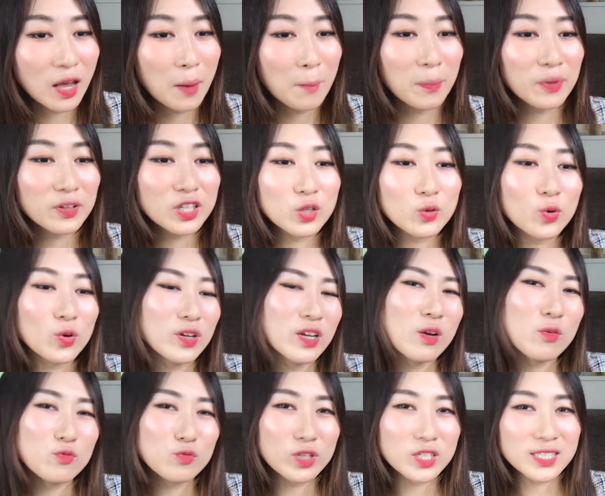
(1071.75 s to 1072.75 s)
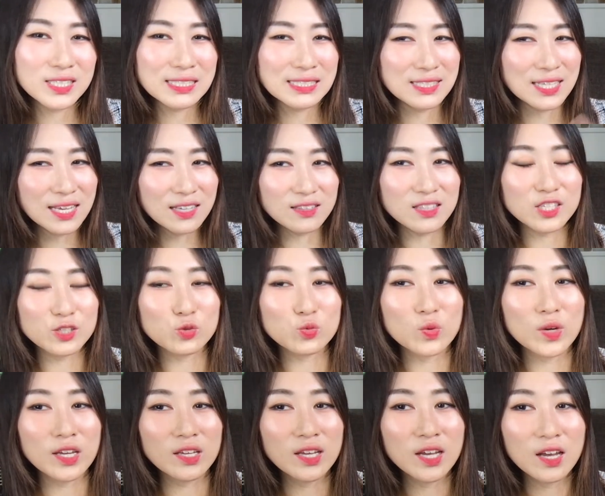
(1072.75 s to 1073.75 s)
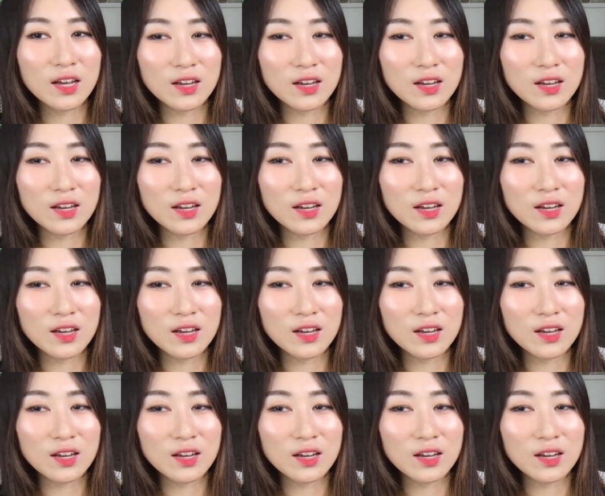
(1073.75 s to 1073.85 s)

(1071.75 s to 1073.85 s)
but in Korean, we say this way.